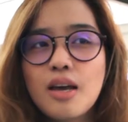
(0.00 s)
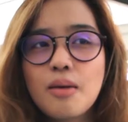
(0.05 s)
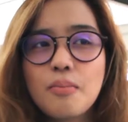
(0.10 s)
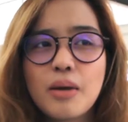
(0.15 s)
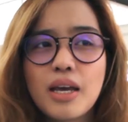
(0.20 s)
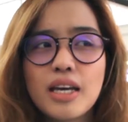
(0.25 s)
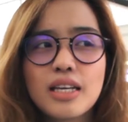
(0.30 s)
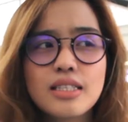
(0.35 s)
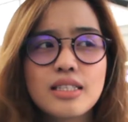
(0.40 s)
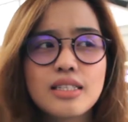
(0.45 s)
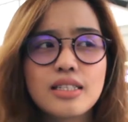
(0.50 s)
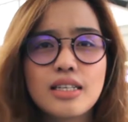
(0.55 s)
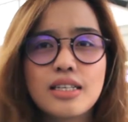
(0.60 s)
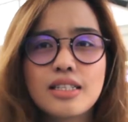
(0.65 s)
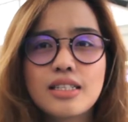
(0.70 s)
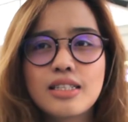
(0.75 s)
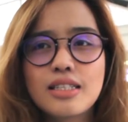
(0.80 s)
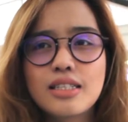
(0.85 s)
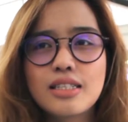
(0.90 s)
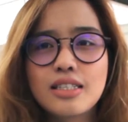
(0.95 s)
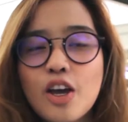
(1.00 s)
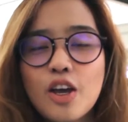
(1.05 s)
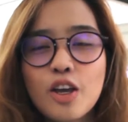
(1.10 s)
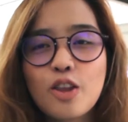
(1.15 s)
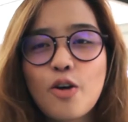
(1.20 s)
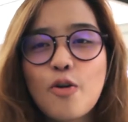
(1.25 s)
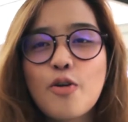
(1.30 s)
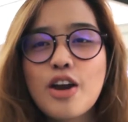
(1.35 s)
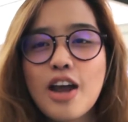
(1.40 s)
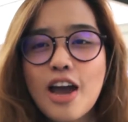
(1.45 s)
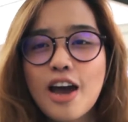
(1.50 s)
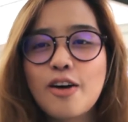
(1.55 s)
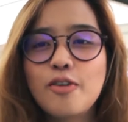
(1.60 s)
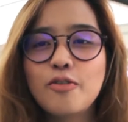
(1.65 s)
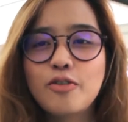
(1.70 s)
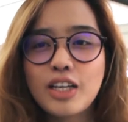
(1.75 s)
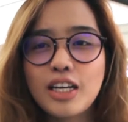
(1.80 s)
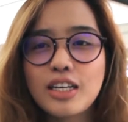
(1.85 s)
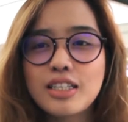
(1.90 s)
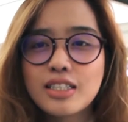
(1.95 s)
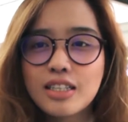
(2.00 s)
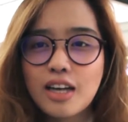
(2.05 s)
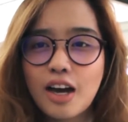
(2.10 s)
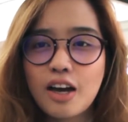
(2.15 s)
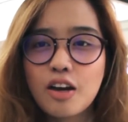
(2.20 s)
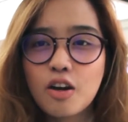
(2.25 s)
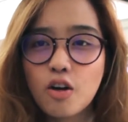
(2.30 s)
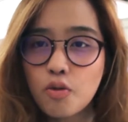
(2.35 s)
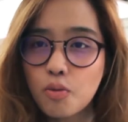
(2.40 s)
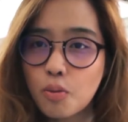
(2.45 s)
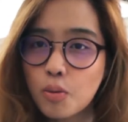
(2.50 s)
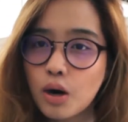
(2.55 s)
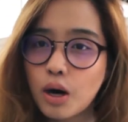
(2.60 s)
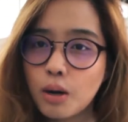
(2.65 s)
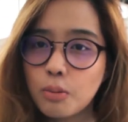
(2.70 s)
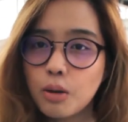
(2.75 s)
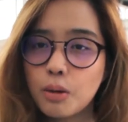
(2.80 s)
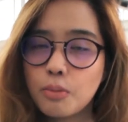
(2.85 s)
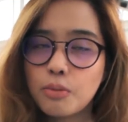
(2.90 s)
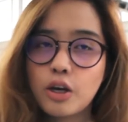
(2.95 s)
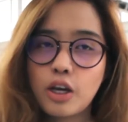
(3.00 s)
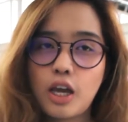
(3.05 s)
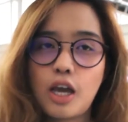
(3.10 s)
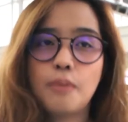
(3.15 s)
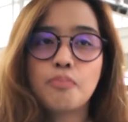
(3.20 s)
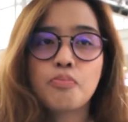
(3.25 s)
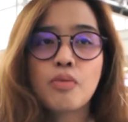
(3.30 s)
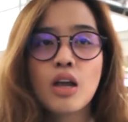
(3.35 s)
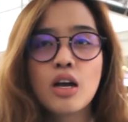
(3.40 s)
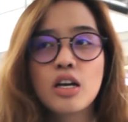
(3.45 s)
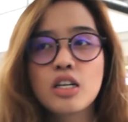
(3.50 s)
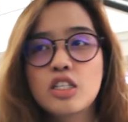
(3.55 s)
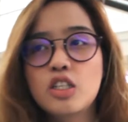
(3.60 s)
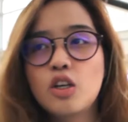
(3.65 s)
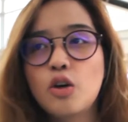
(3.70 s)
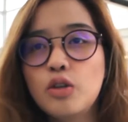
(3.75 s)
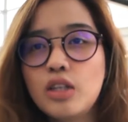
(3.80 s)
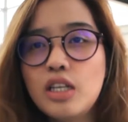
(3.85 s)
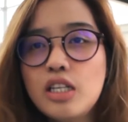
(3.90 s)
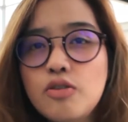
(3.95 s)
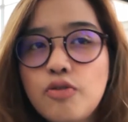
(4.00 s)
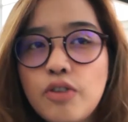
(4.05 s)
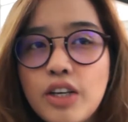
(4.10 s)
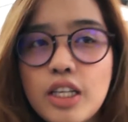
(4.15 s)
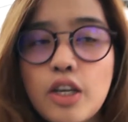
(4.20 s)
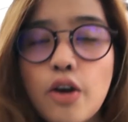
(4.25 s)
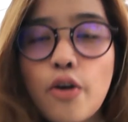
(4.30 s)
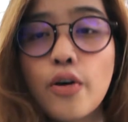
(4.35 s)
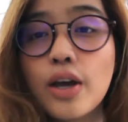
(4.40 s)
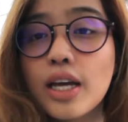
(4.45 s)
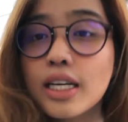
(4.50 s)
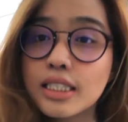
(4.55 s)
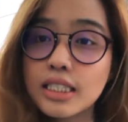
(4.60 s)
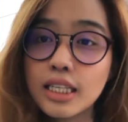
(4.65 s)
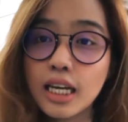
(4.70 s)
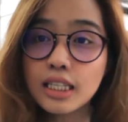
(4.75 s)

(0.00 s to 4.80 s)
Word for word: because this you don't have this kind of problem. Okay, so this video is